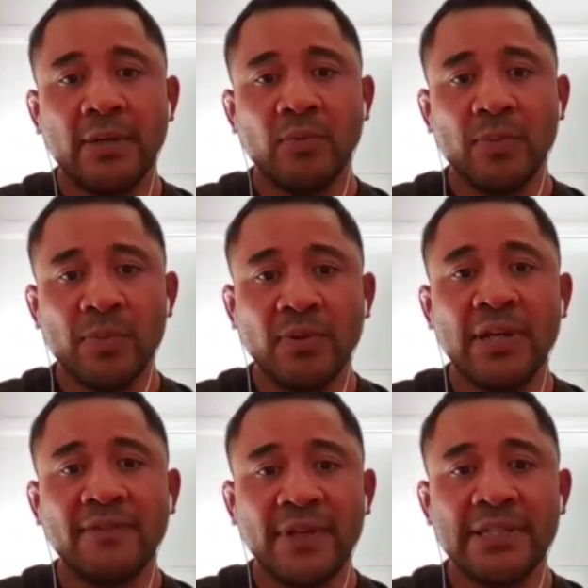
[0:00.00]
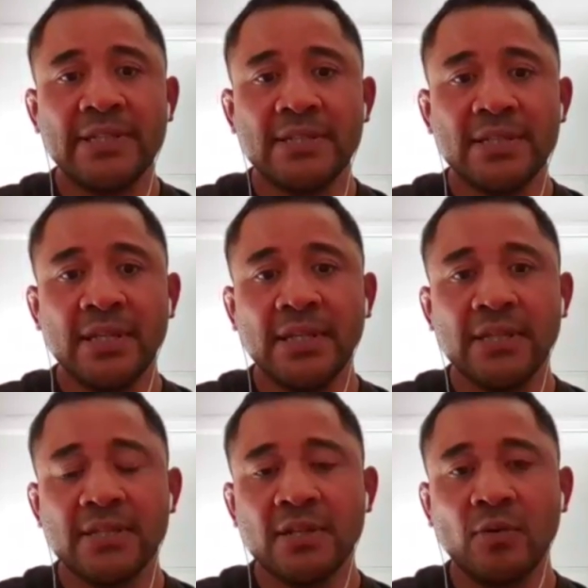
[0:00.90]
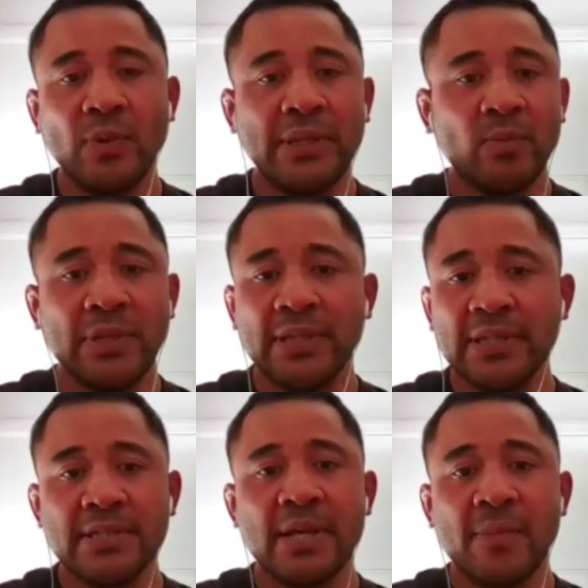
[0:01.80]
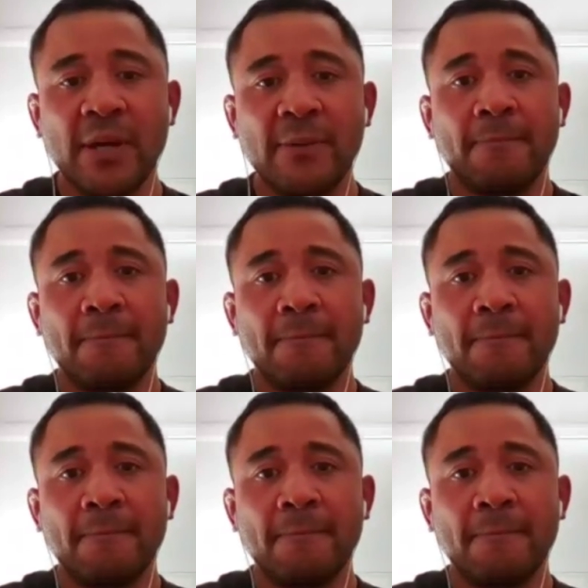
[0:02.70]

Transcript: we pull our funds, and then so when things come up,